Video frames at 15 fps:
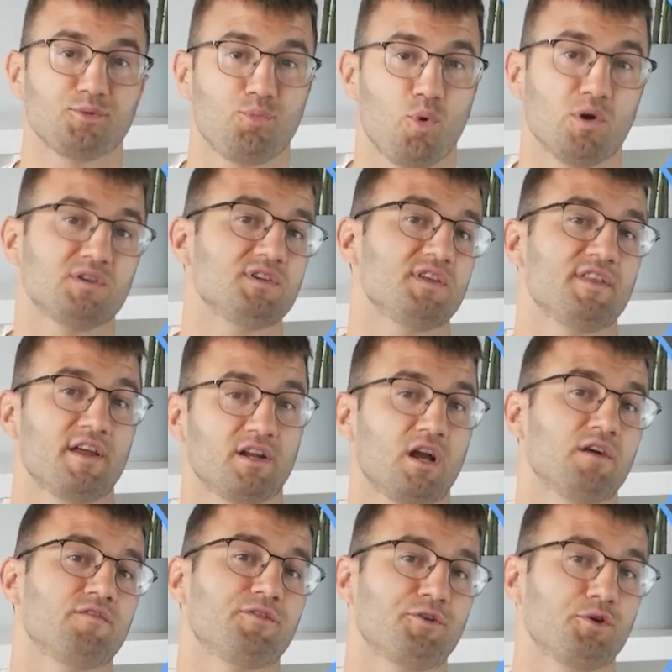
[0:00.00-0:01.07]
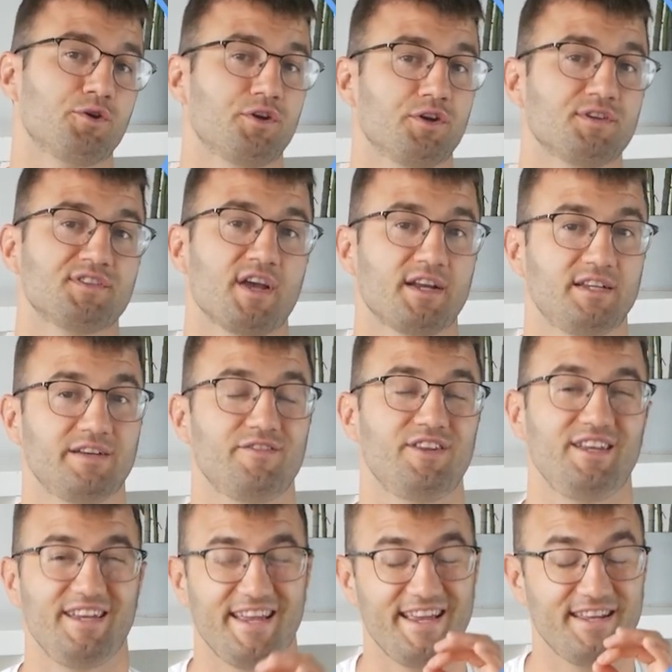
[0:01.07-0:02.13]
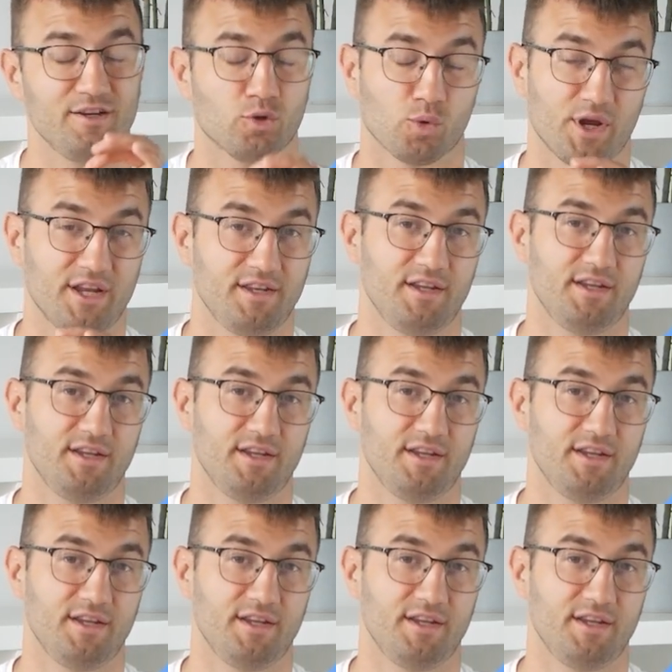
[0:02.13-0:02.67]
reports that cover your year's activity in great